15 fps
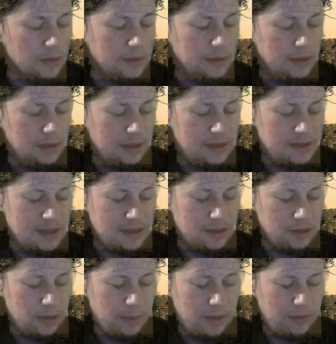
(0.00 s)
Lisette hung
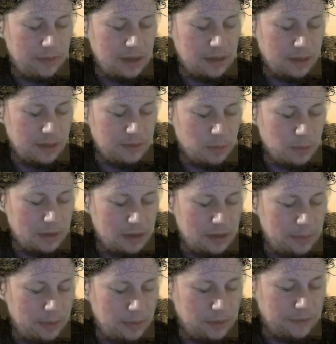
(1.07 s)
up her raincoat and wearily
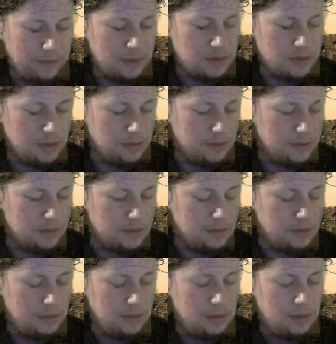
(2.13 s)
pulled off her shoes.
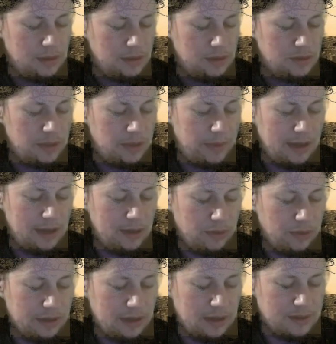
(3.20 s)
She'd barely caught
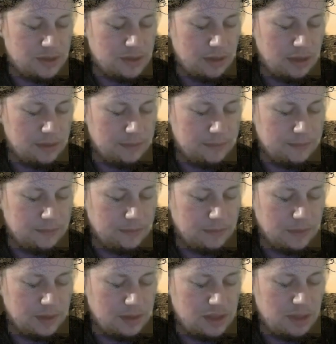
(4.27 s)
the last train.
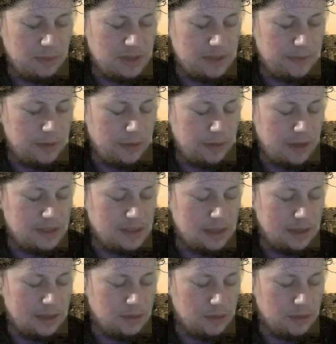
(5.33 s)
She must have been crazy to
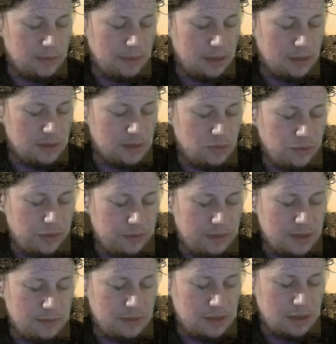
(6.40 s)
let Dr. Magnus talk her
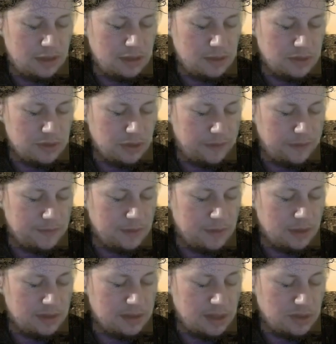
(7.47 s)
into returning to his office for
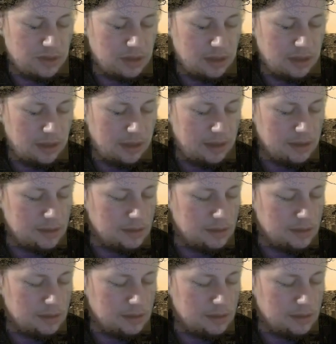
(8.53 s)
another session that late.